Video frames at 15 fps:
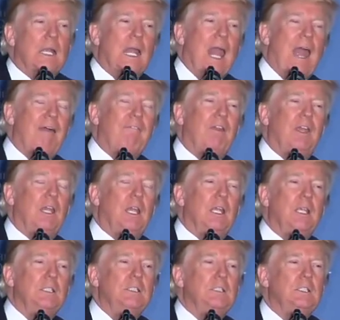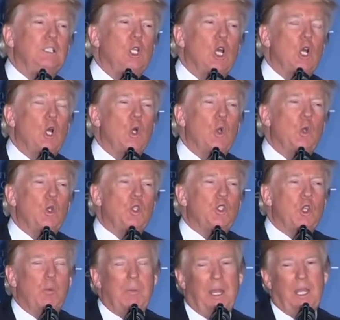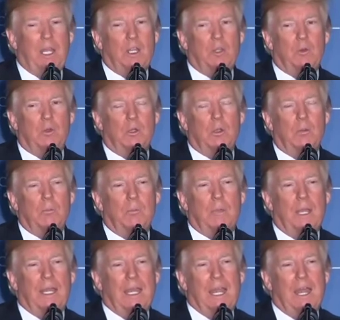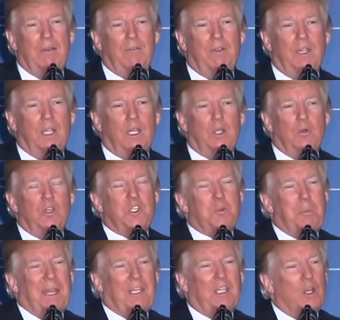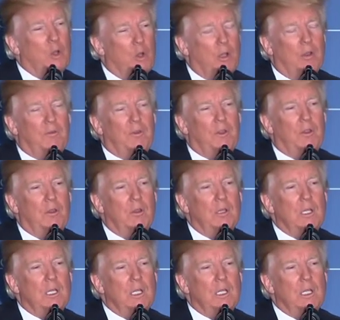Having known so many in the room and having respected all of you,